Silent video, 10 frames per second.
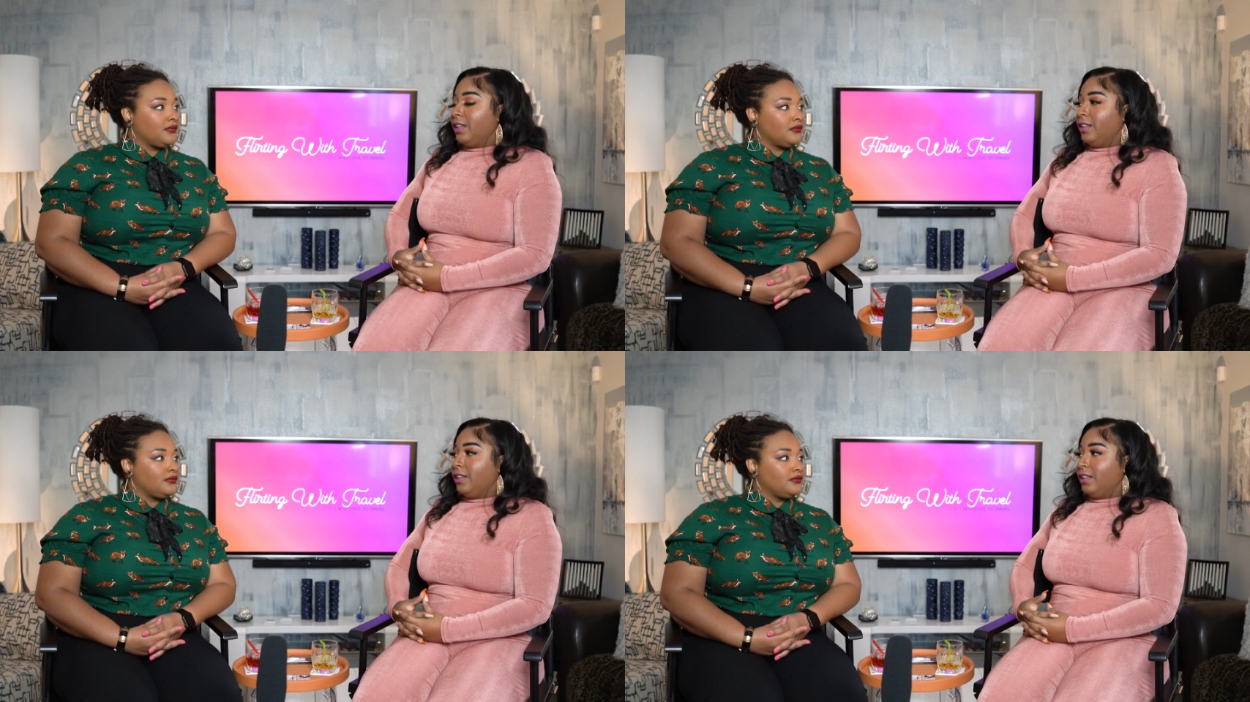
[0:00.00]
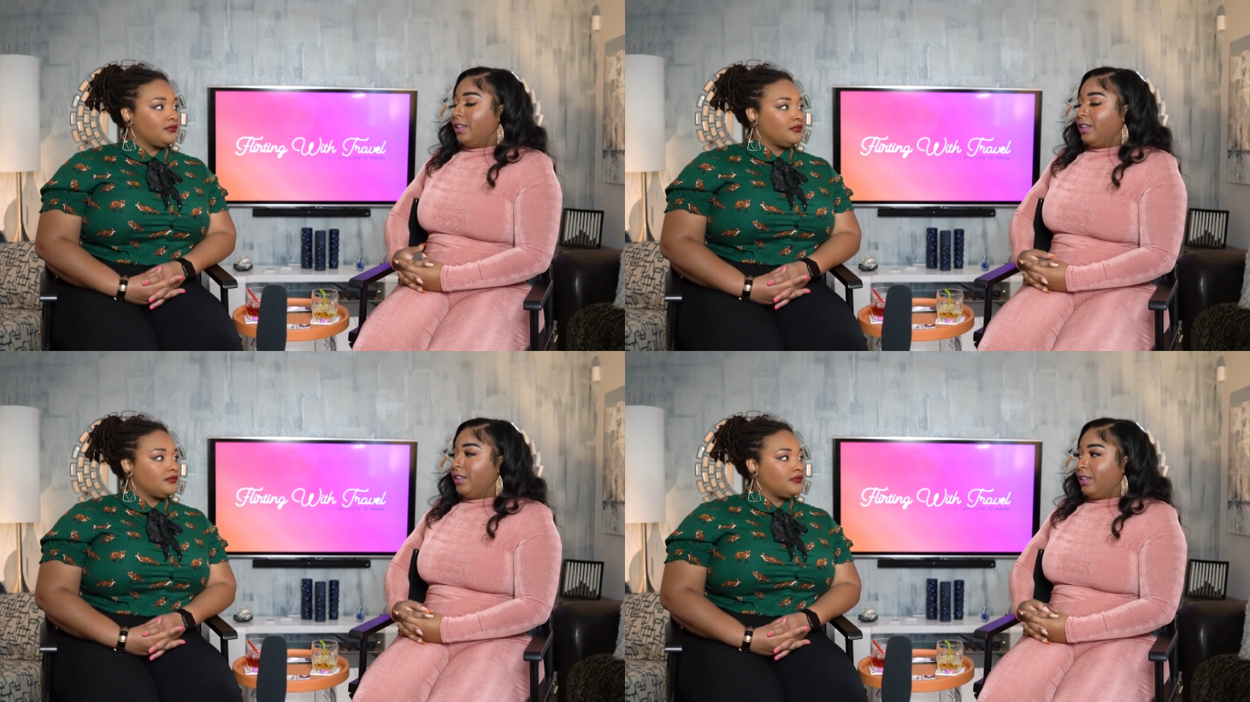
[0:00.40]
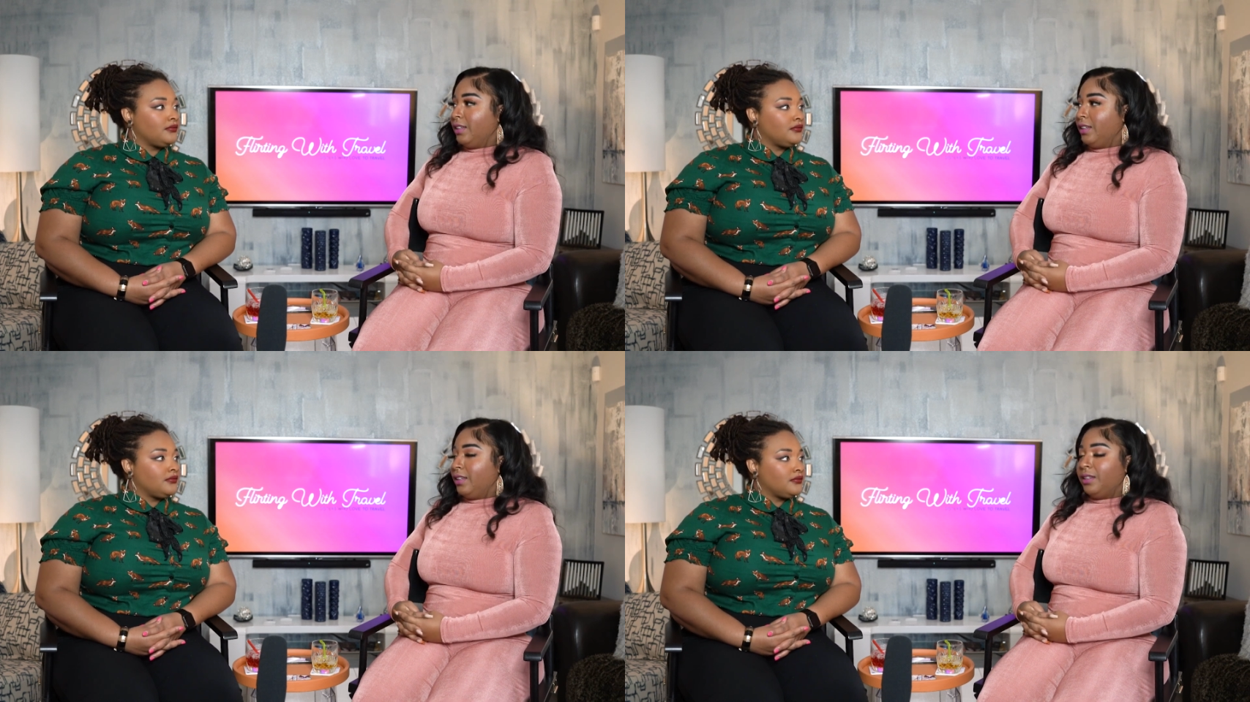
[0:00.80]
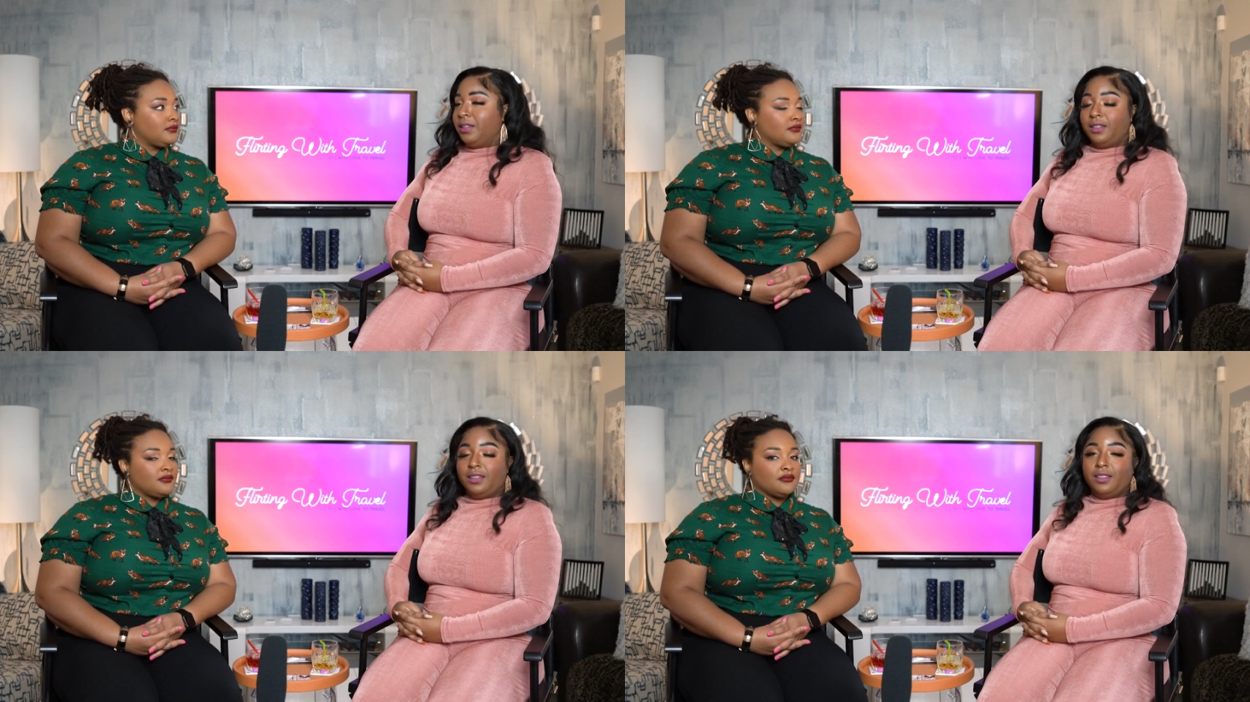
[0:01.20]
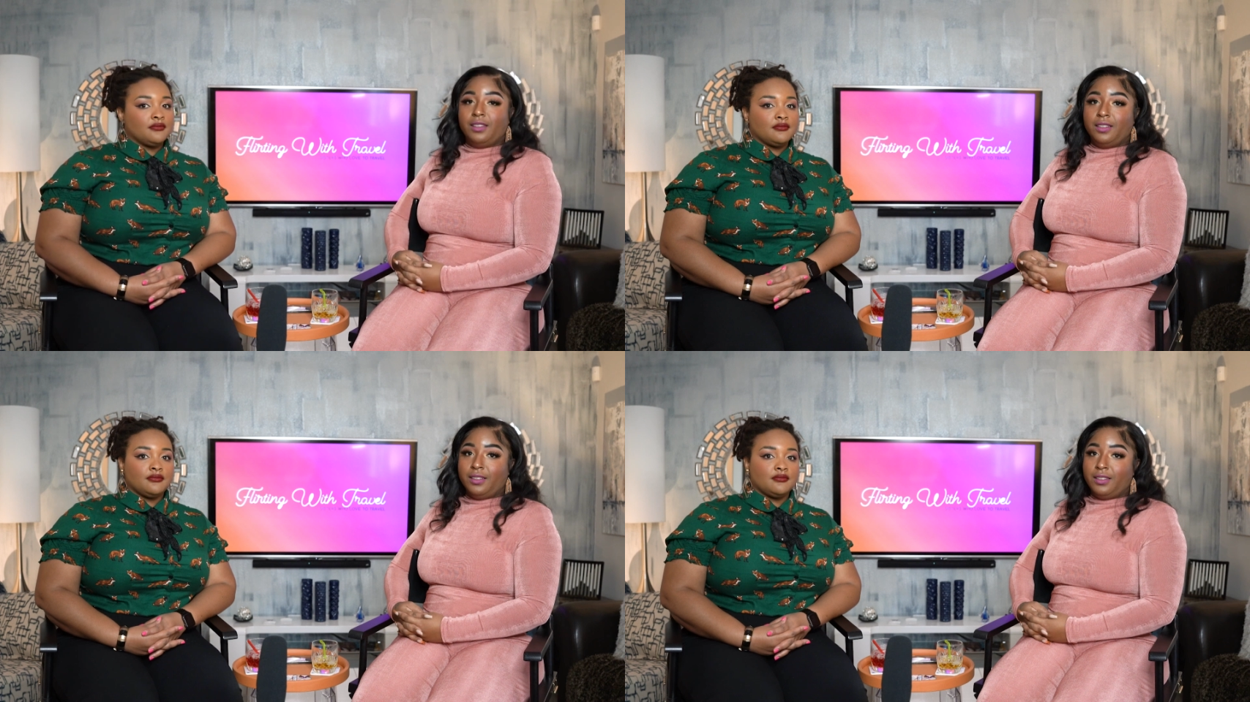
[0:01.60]

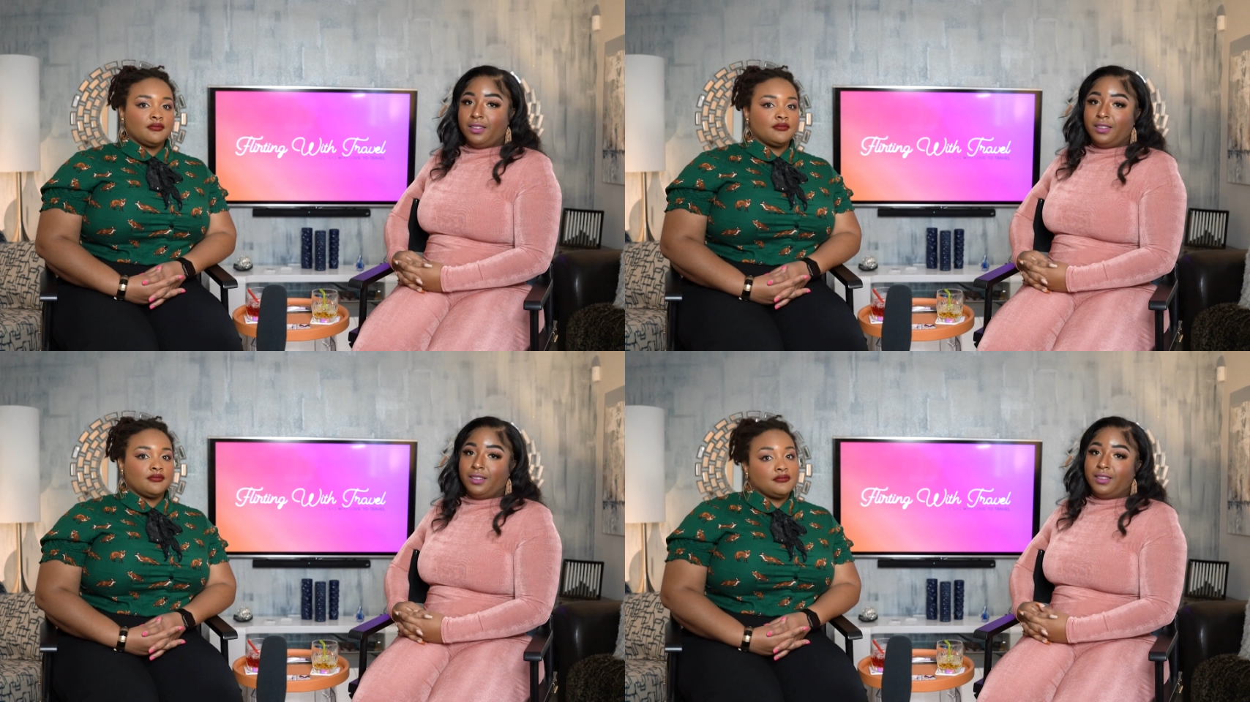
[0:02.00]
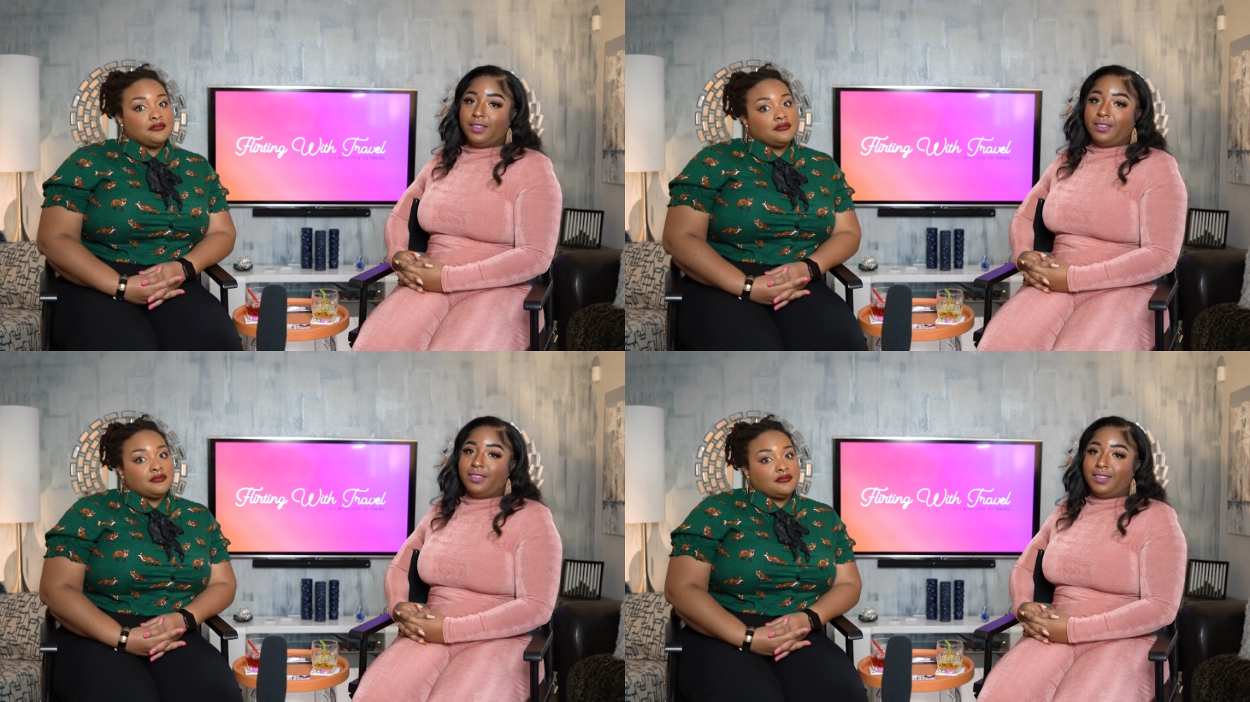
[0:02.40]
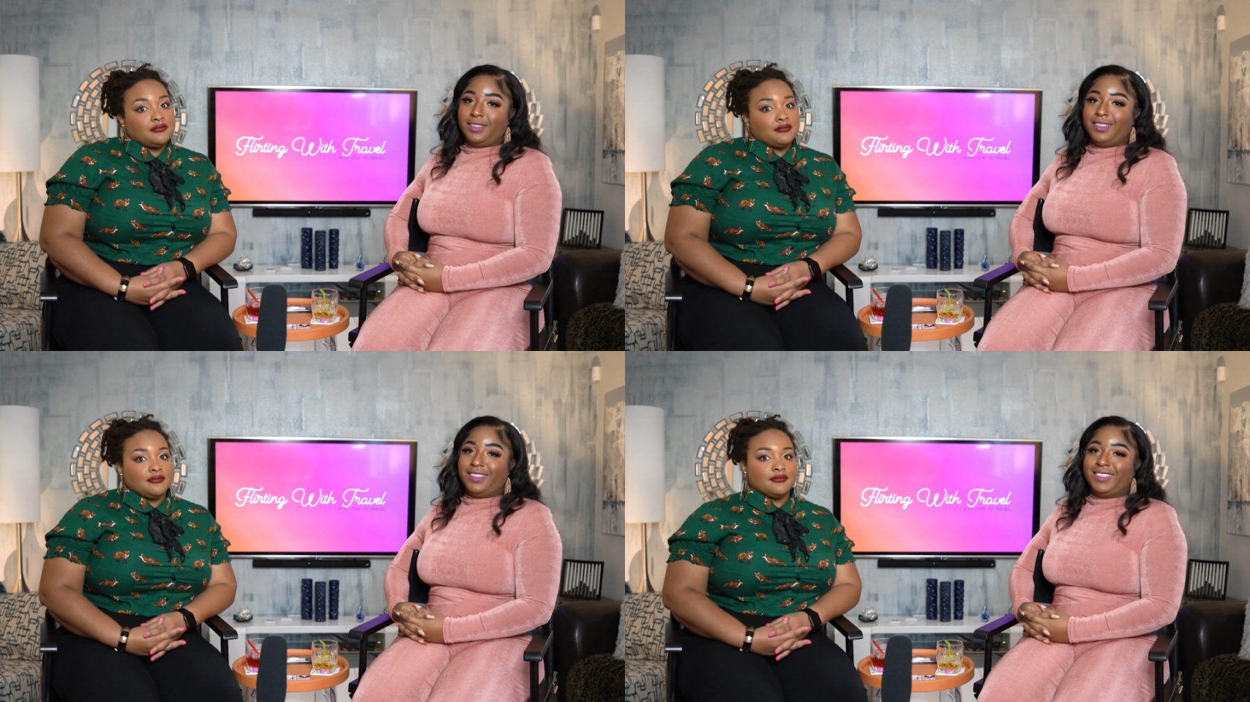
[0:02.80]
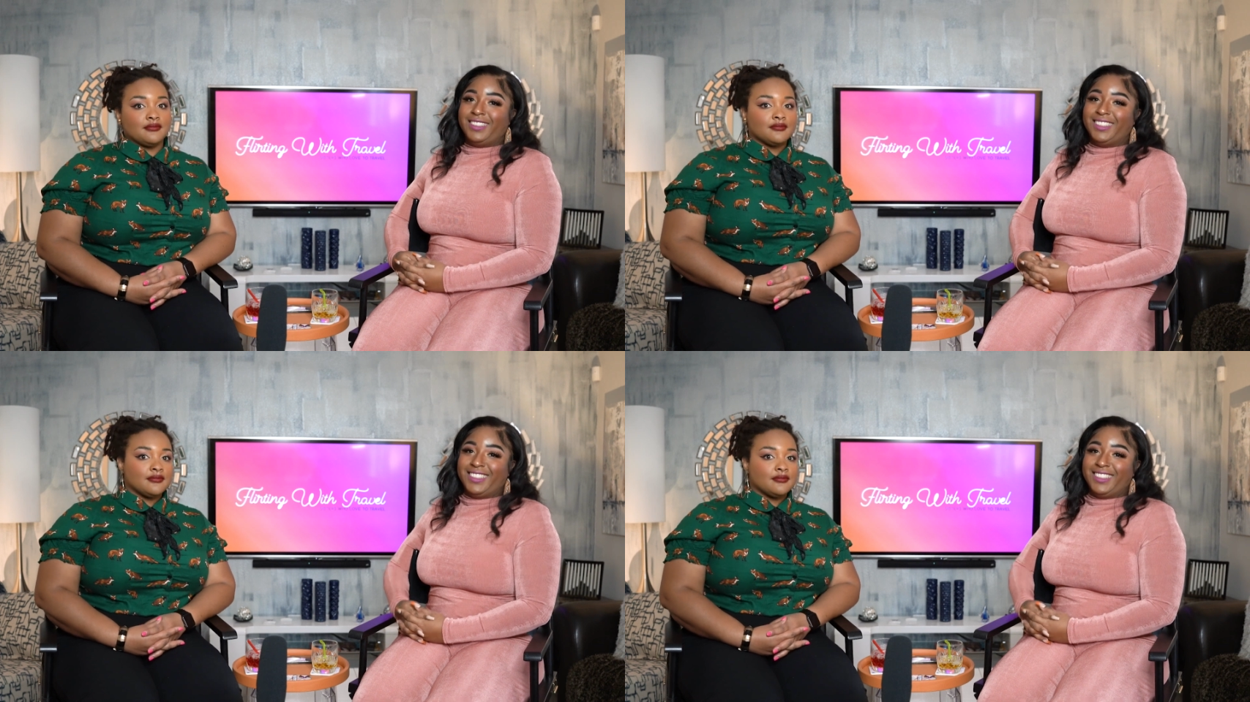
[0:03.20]
[no speech]